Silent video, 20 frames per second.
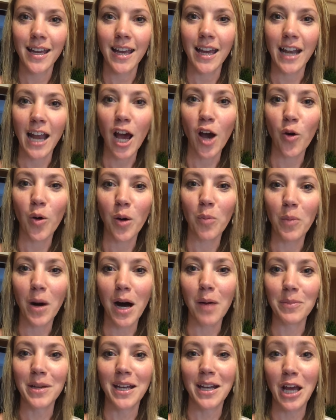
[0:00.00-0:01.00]
and how a
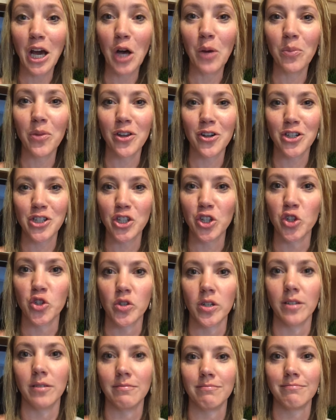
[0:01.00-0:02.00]
mom can help their
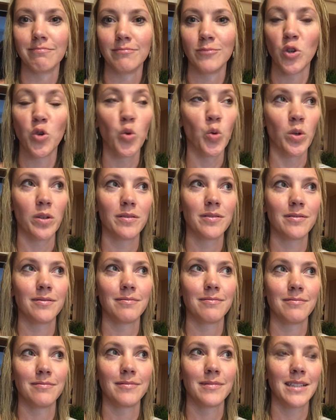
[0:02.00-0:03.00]
children who
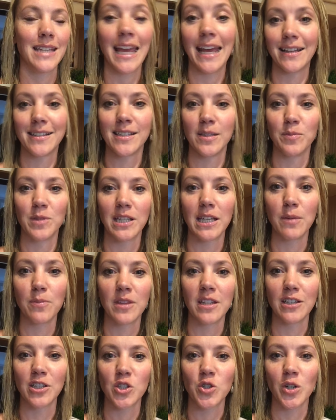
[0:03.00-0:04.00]
can't seem to
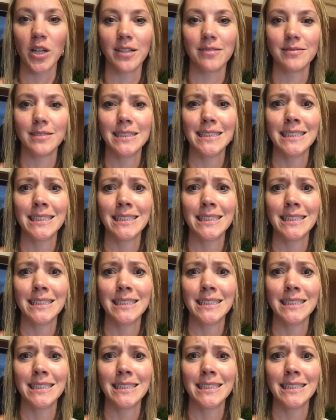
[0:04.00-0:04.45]
keep things straight.